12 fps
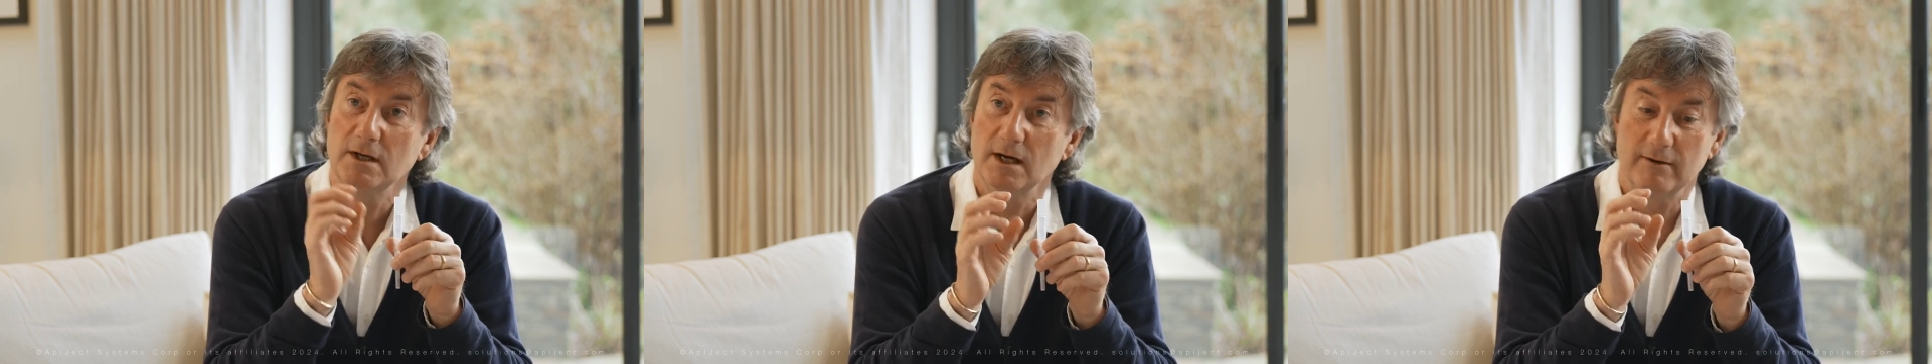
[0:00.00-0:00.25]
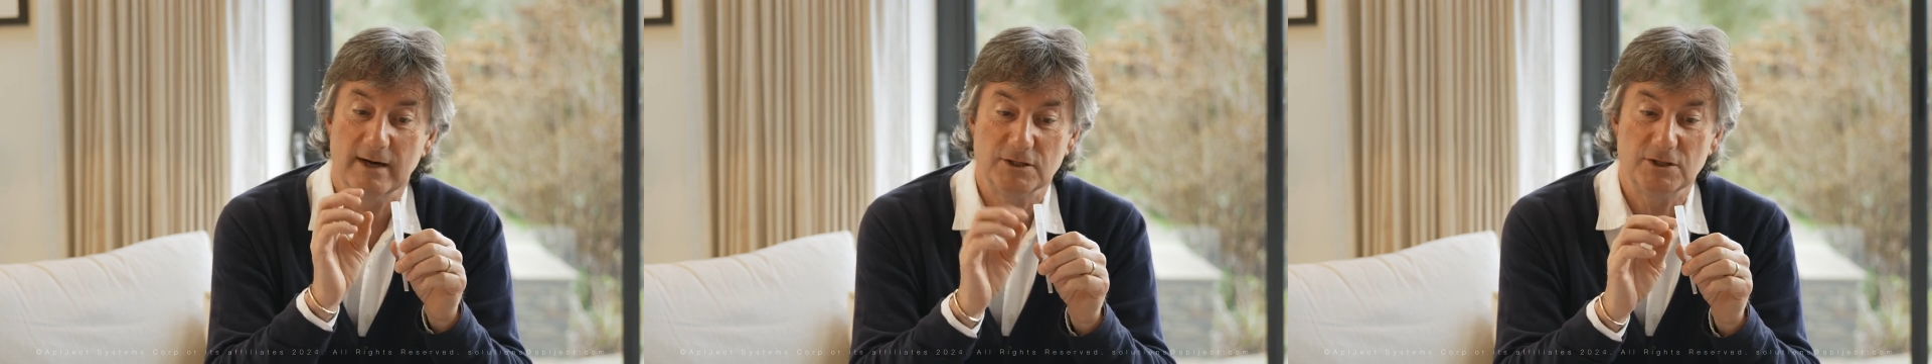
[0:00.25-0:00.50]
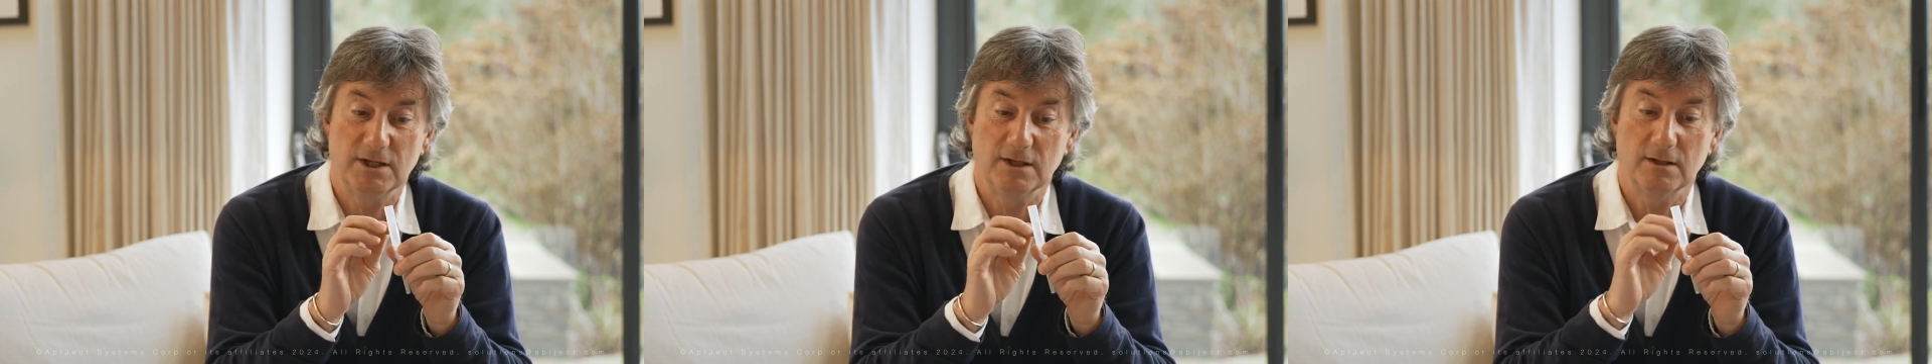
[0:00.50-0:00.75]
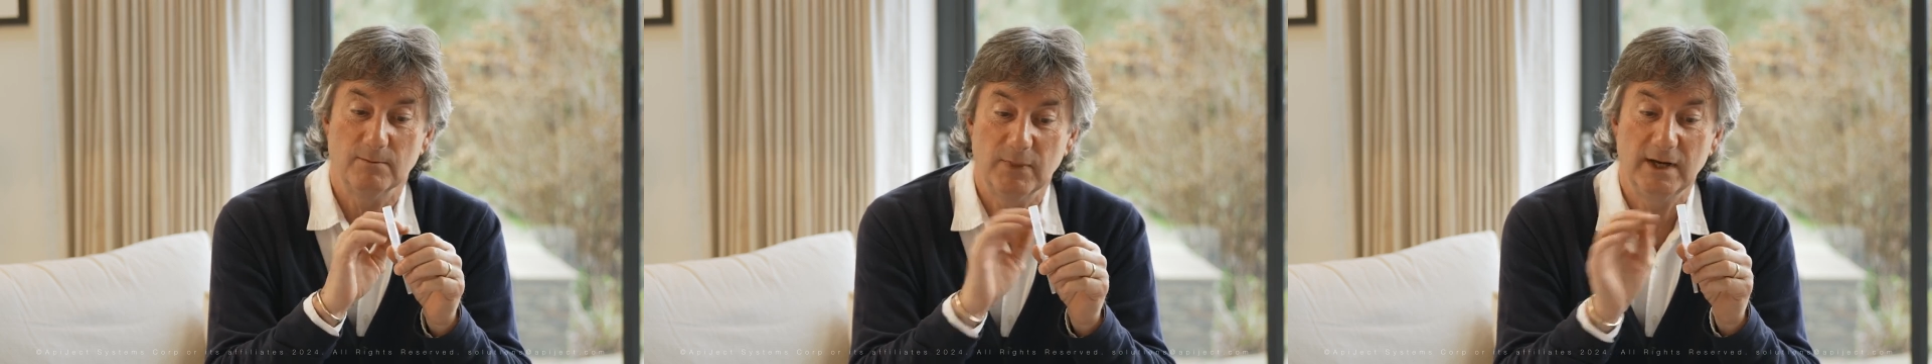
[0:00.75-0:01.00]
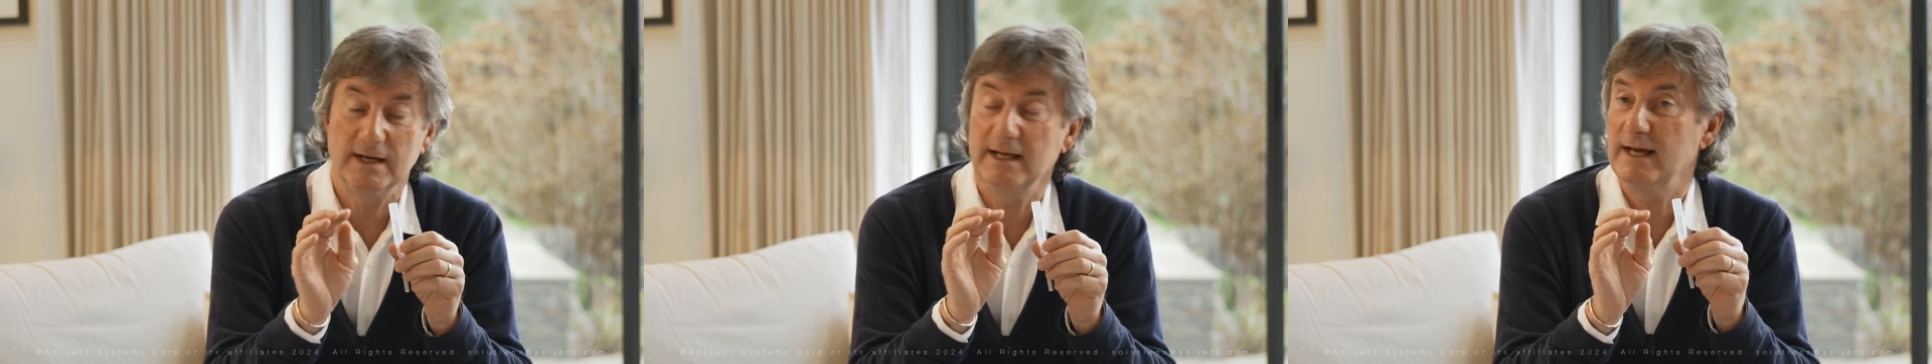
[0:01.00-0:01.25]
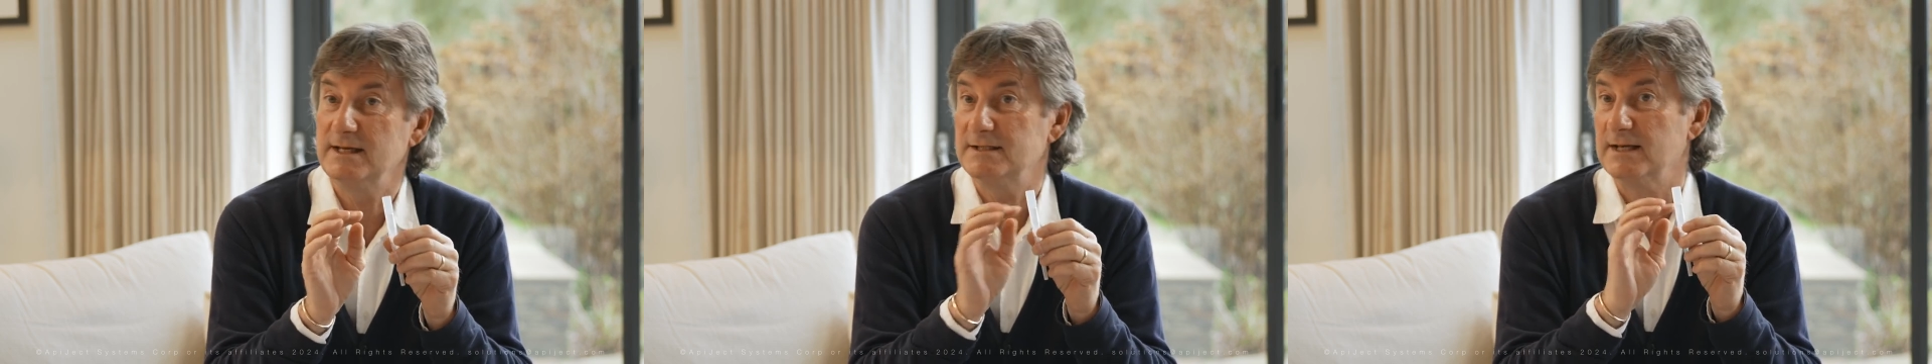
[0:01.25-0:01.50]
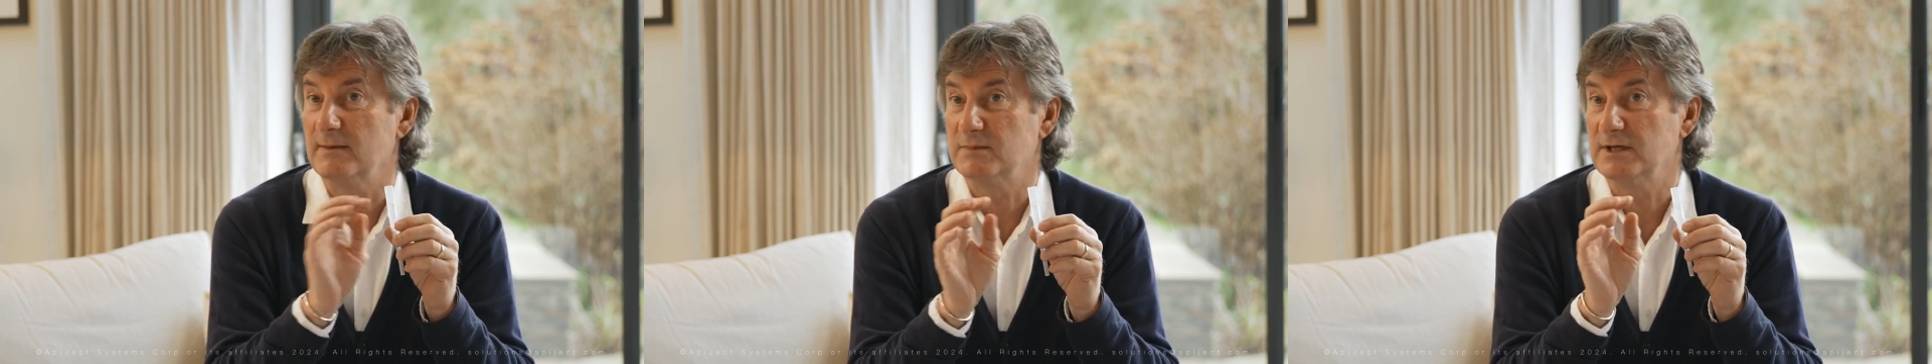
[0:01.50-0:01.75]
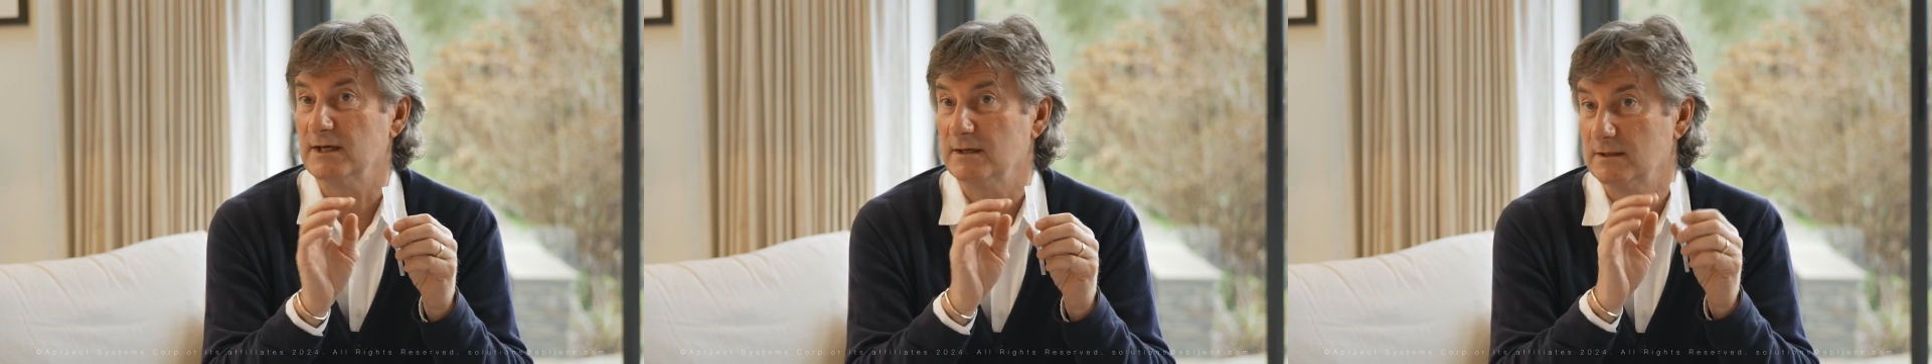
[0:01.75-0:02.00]
are actually completely
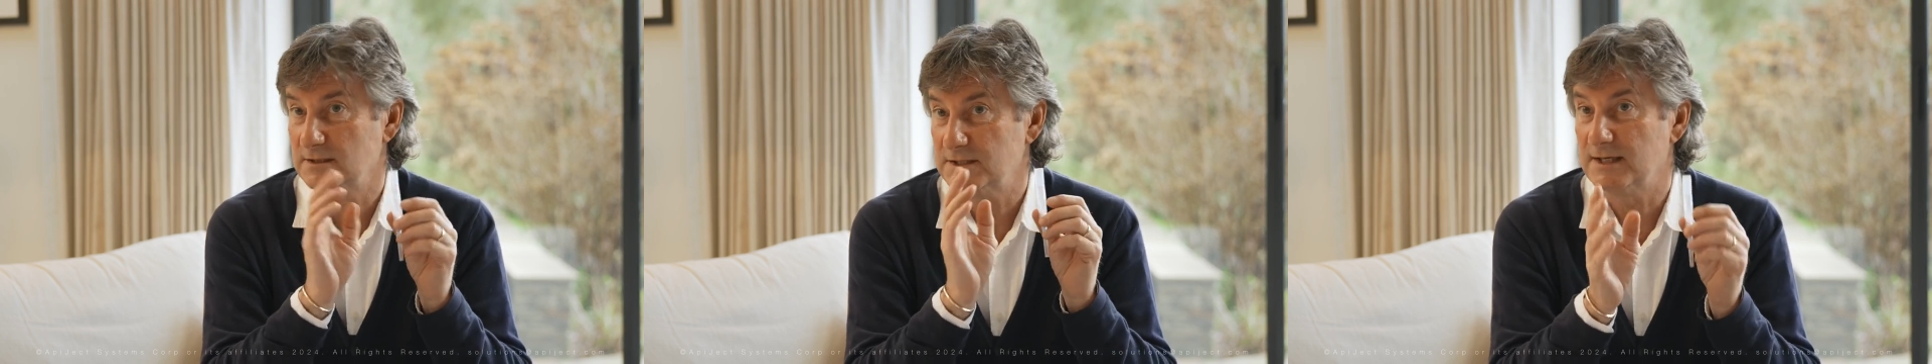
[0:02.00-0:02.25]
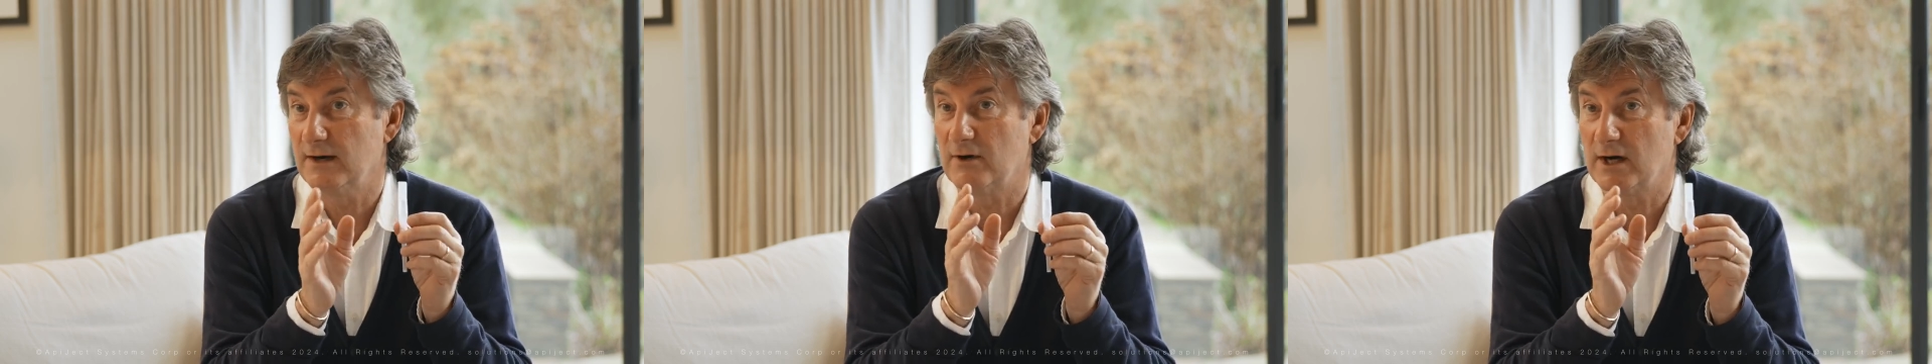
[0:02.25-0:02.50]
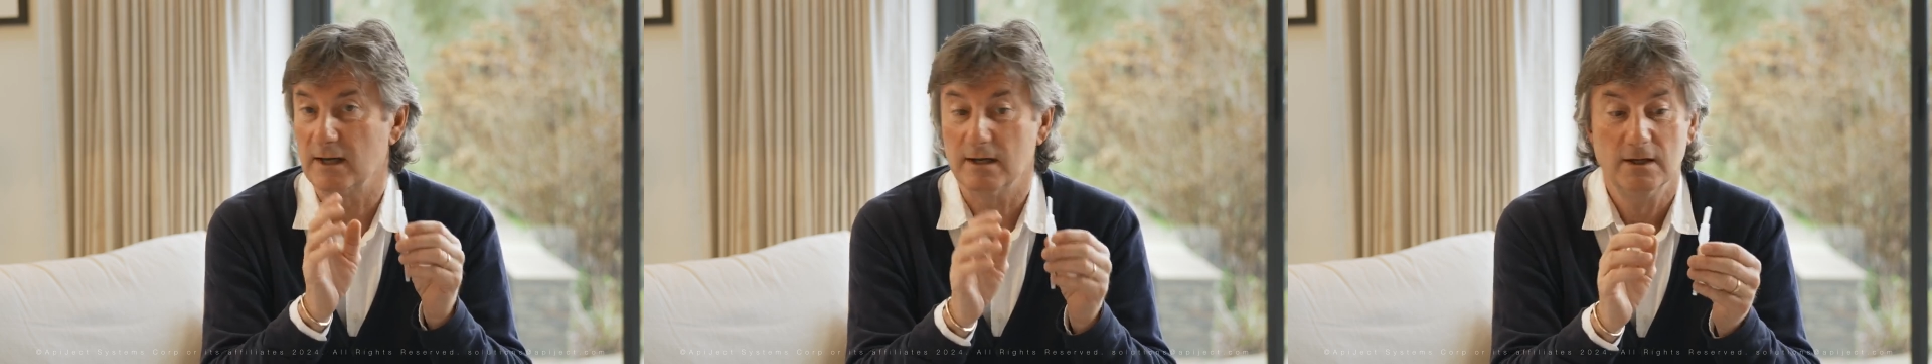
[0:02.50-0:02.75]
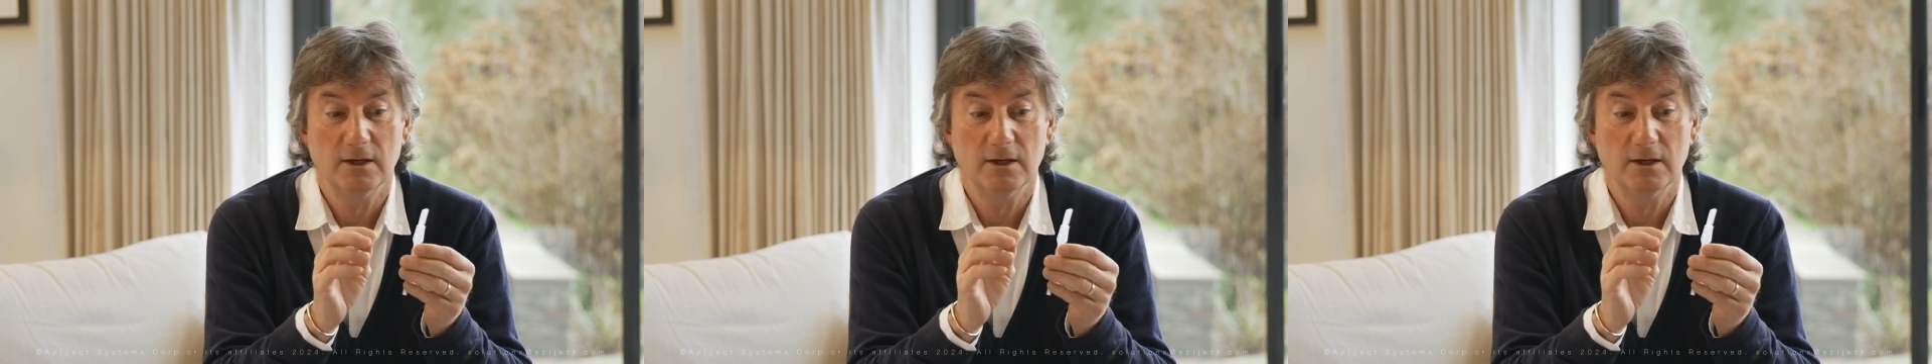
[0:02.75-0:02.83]
aseptic and sterile,